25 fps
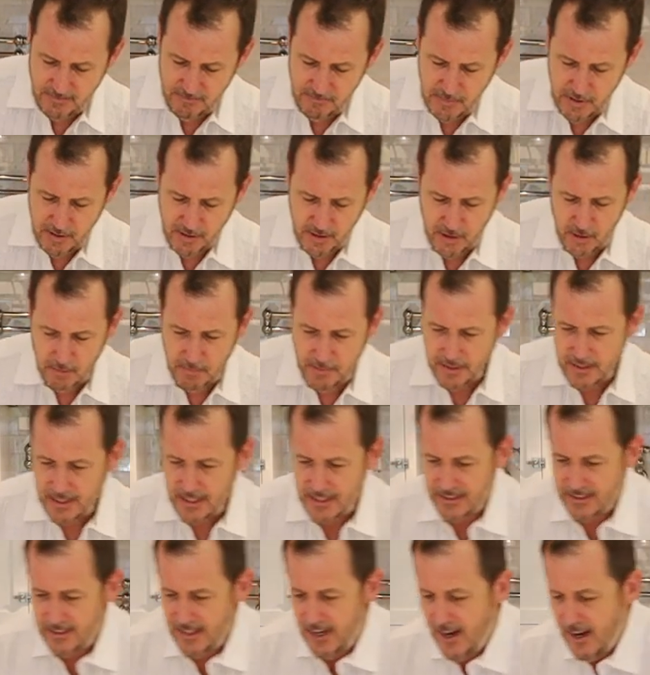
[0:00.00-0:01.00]
put a little bit
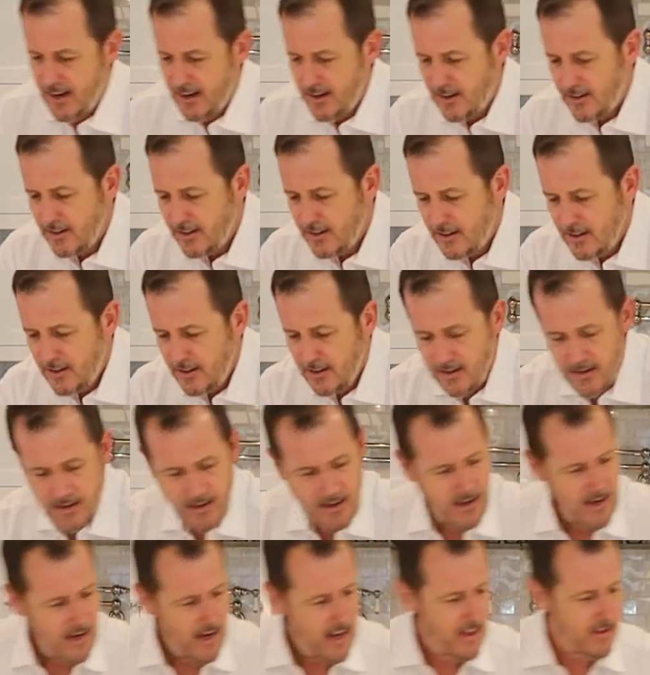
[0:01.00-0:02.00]
like that,
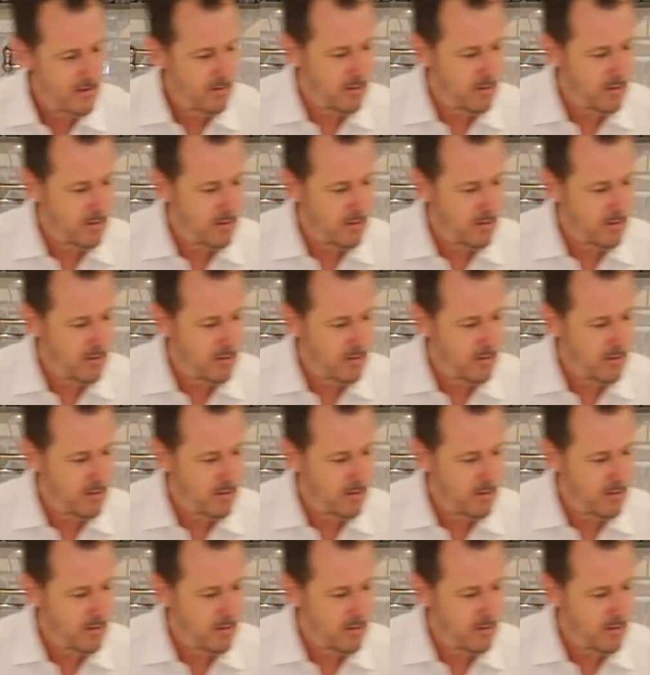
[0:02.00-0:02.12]
and